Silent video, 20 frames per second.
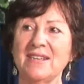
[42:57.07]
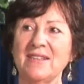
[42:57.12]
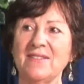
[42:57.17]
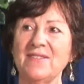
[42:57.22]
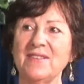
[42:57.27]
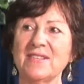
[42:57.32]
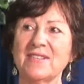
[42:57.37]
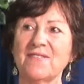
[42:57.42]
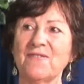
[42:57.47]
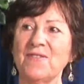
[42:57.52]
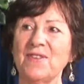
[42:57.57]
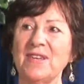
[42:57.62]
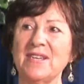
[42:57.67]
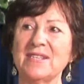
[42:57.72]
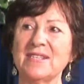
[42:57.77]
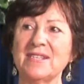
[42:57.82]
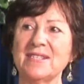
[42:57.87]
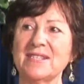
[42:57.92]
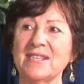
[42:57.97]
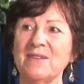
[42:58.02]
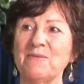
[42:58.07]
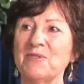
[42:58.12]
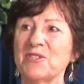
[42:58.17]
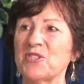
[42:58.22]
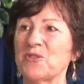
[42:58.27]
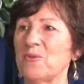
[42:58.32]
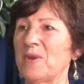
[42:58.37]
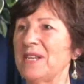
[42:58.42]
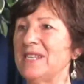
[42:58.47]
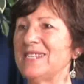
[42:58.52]
in this sphere since I was
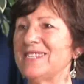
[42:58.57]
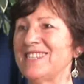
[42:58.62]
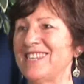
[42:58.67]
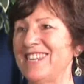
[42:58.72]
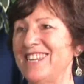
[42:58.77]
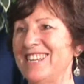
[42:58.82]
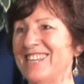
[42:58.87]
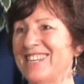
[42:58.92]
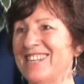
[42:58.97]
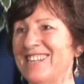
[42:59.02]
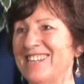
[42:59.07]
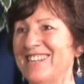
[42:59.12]
20.